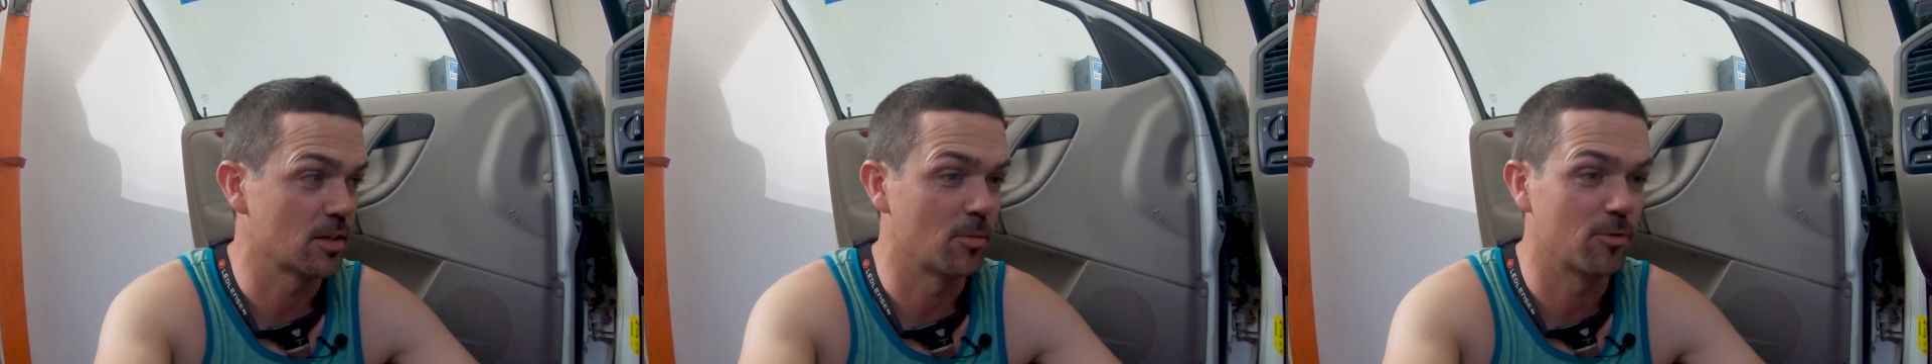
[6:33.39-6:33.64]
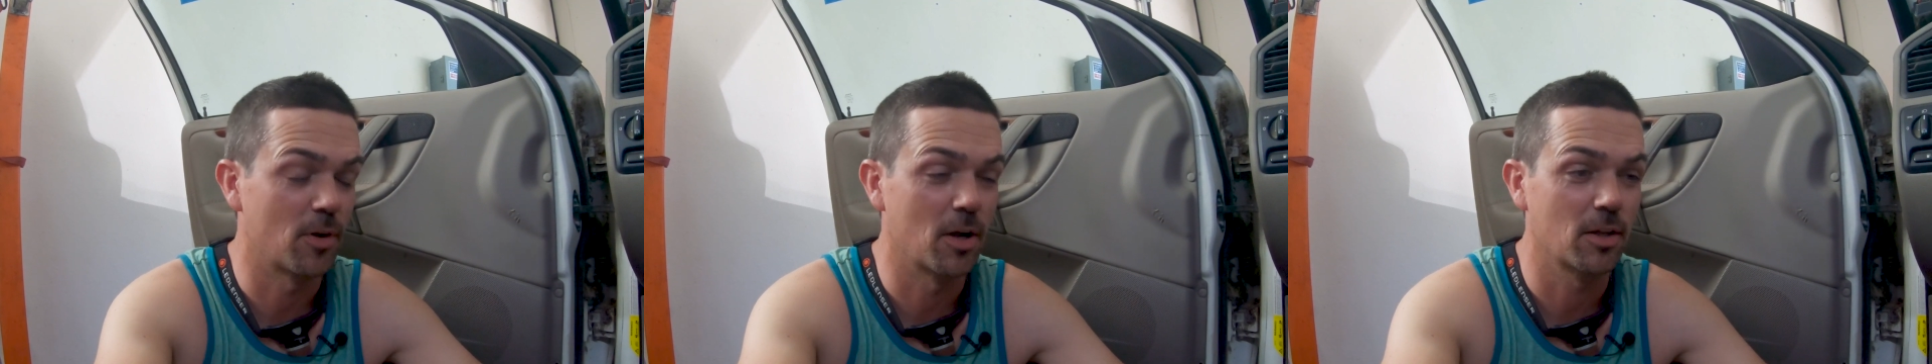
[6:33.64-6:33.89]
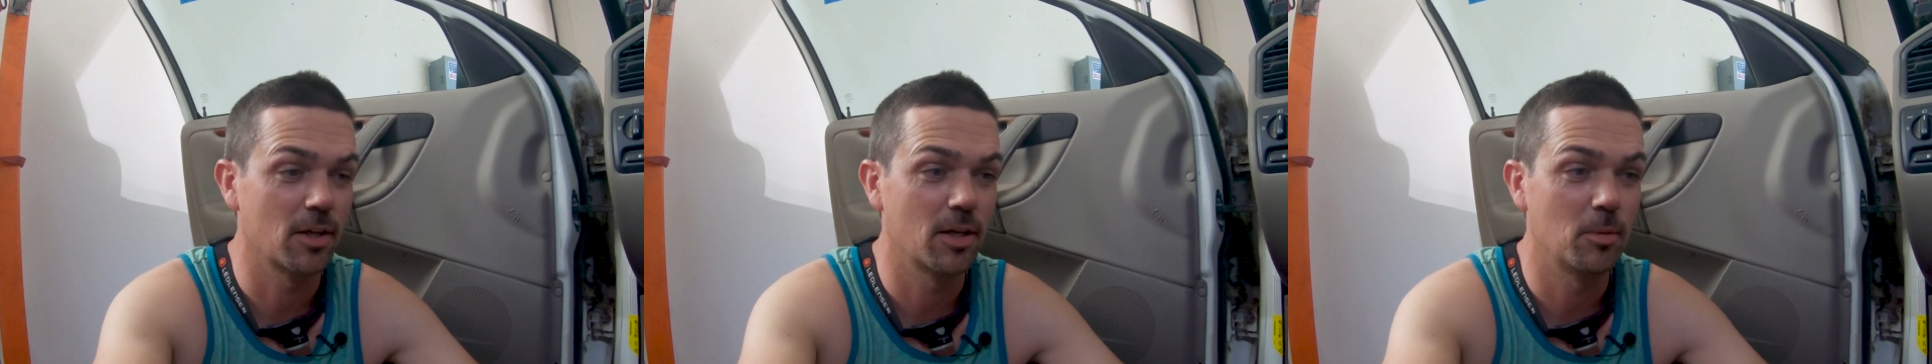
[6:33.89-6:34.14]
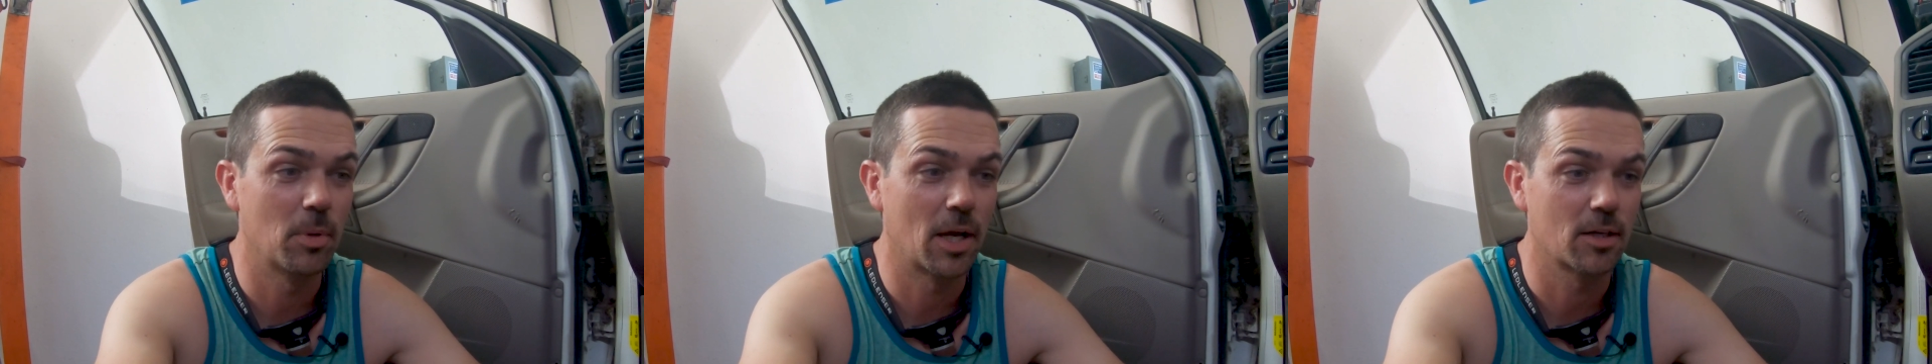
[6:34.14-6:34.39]
I'm finally
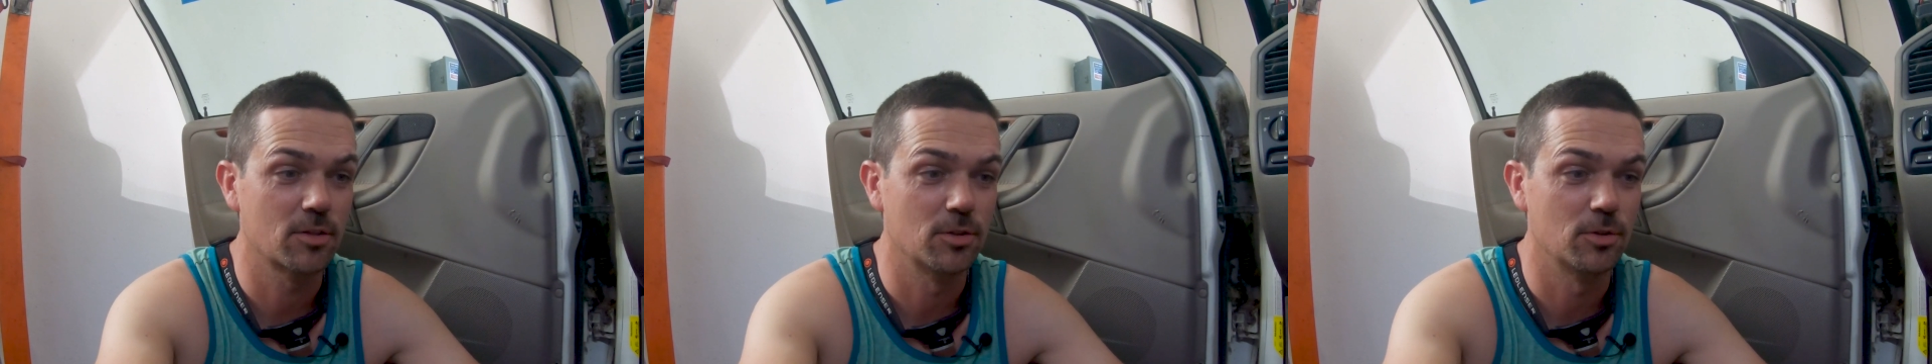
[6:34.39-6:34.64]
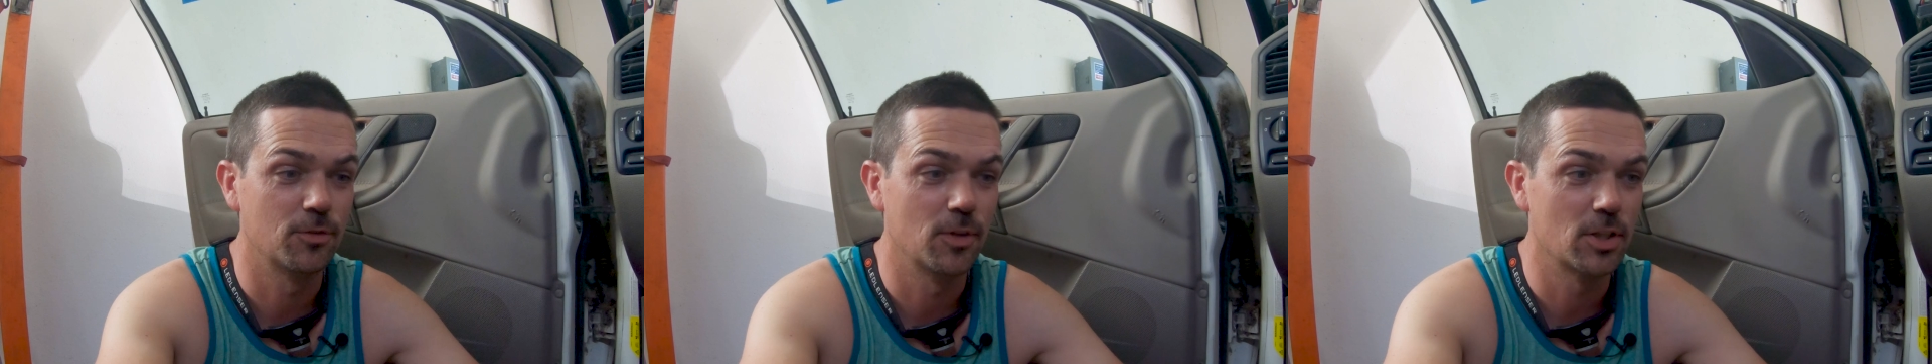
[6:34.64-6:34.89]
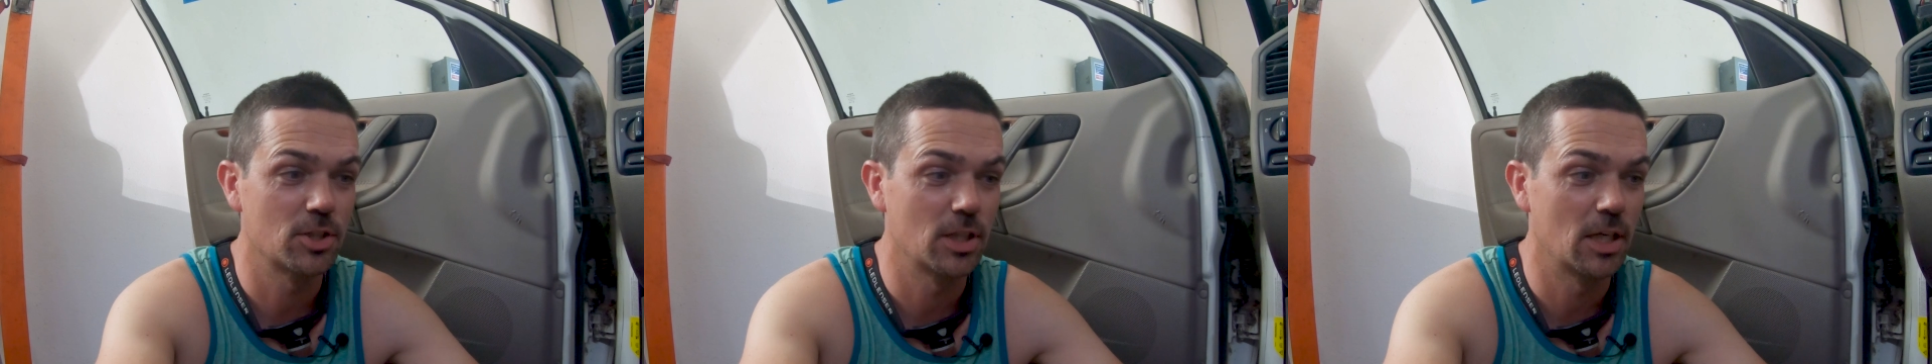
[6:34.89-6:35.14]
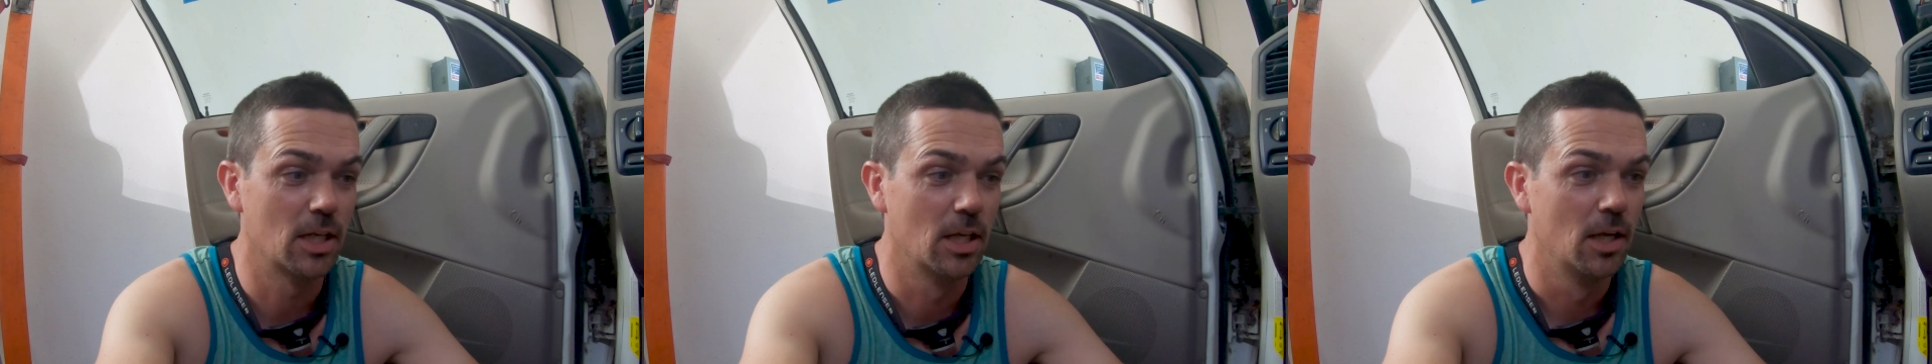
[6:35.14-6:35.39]
getting back to
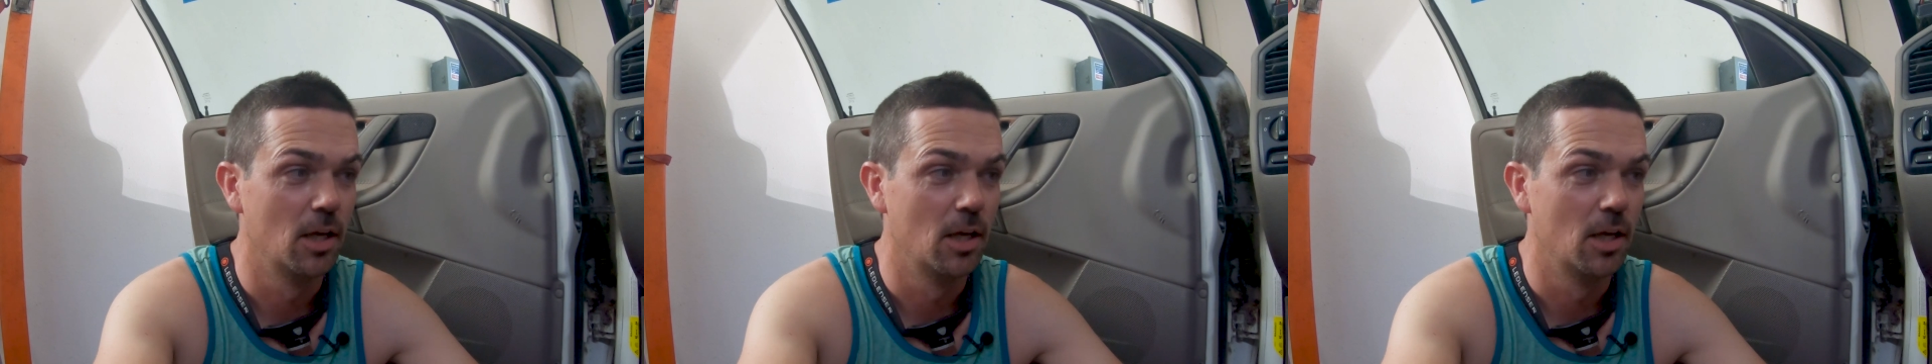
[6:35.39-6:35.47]
finishing it.